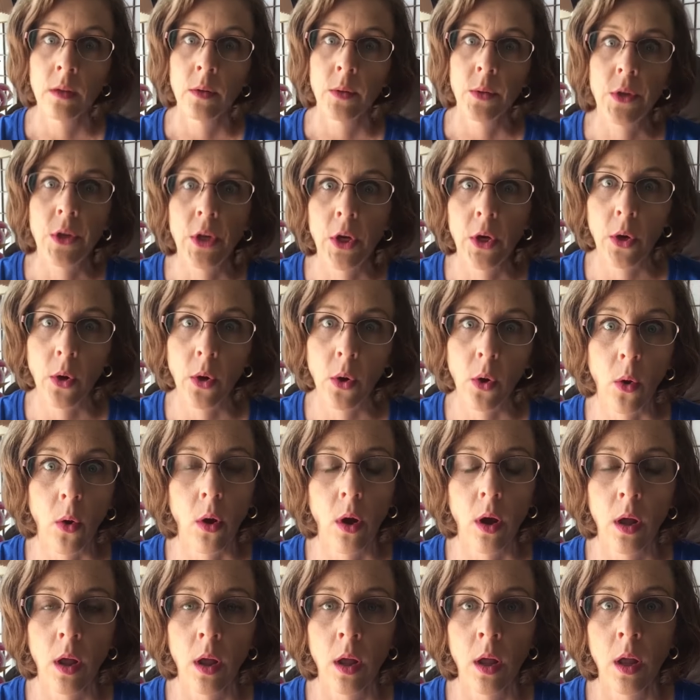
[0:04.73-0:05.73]

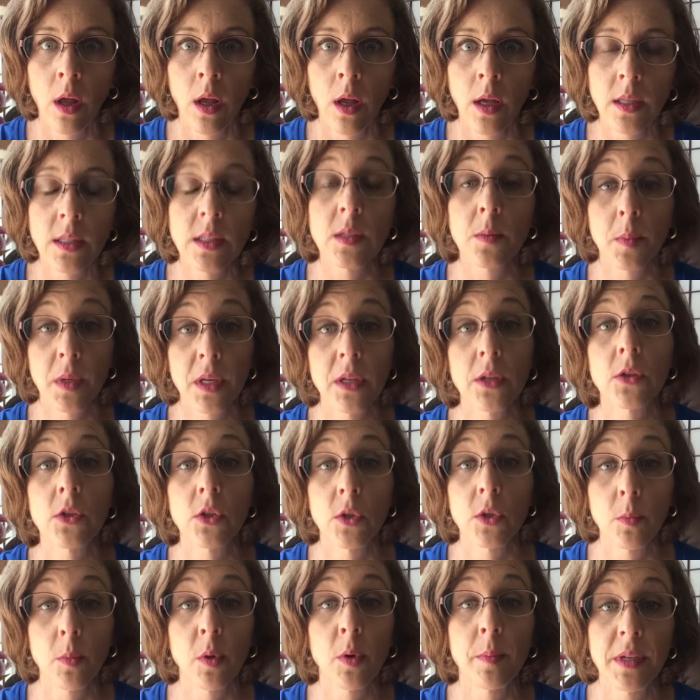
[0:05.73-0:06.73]
It's been a
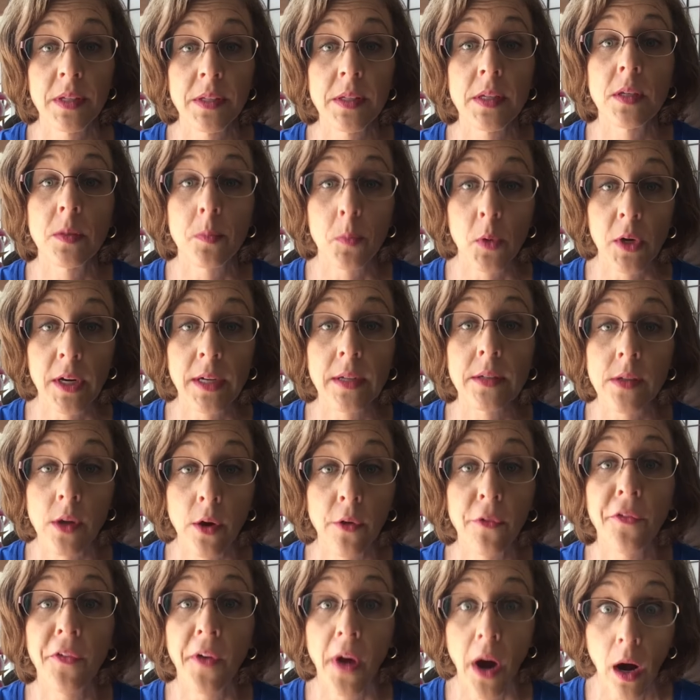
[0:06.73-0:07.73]
super busy spring
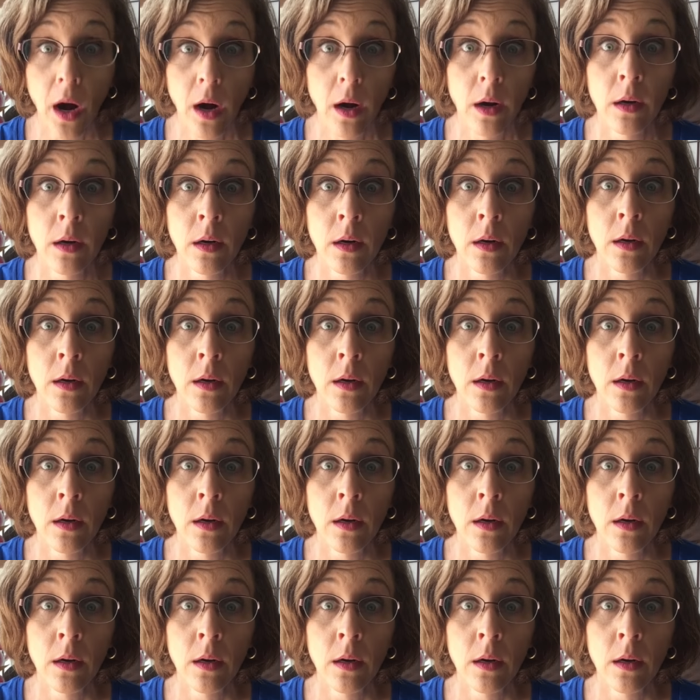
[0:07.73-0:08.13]
so far.